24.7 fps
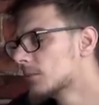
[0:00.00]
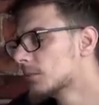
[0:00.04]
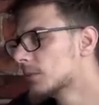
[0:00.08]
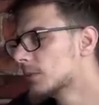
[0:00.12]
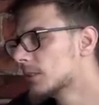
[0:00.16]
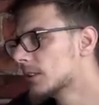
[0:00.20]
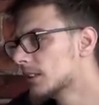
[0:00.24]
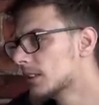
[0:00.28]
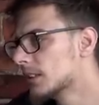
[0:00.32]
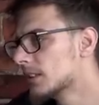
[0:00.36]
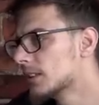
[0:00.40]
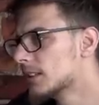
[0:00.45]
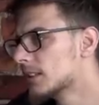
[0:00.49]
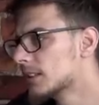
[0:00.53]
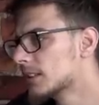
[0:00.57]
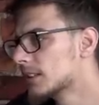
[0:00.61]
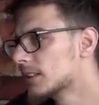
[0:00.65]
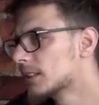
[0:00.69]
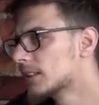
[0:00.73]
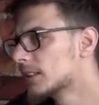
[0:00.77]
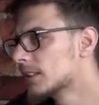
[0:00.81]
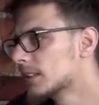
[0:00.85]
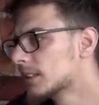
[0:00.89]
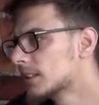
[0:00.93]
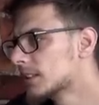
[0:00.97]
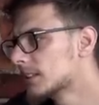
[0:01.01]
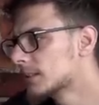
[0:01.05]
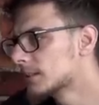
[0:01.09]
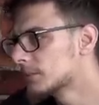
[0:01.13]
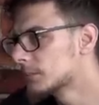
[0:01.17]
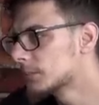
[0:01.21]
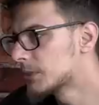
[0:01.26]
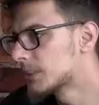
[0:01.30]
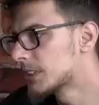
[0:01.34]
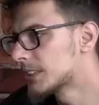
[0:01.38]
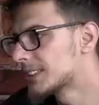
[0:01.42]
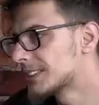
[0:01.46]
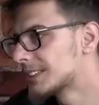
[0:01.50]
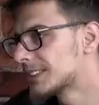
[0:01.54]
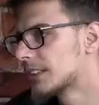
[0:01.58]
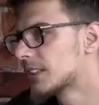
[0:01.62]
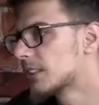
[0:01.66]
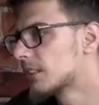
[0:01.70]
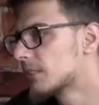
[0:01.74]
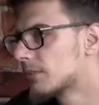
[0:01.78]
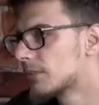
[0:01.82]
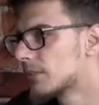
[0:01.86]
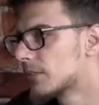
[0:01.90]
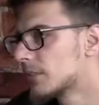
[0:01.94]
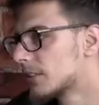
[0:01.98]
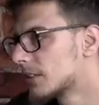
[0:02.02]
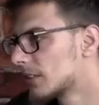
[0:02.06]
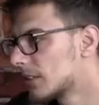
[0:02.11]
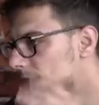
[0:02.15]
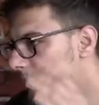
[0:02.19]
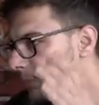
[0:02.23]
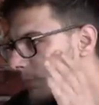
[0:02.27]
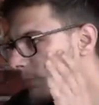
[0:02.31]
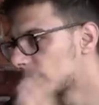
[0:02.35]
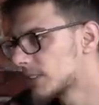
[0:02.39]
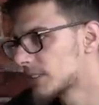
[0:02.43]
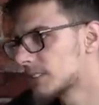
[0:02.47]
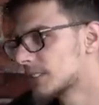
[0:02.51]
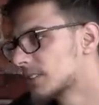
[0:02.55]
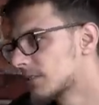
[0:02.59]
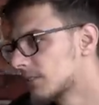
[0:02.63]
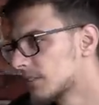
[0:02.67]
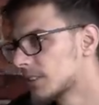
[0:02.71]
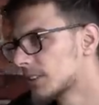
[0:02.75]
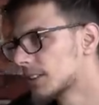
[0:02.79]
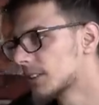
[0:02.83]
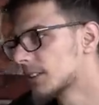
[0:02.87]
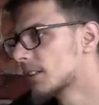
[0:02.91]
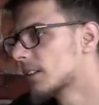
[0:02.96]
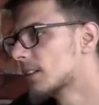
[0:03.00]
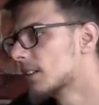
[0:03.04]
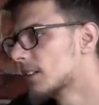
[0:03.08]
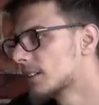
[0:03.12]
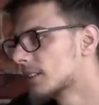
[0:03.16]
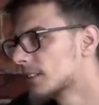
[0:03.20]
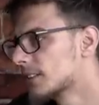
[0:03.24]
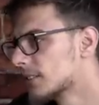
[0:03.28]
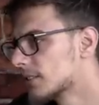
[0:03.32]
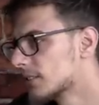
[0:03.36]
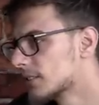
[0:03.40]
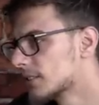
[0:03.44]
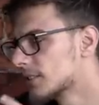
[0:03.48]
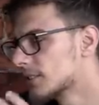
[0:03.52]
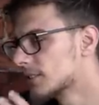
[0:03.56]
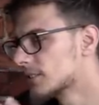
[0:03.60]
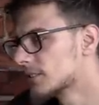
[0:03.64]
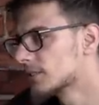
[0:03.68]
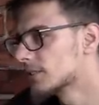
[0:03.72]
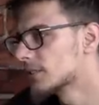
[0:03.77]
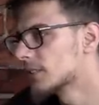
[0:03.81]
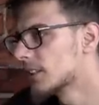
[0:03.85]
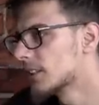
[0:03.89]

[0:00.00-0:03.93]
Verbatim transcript: be with a steady foot and press it very hard in order to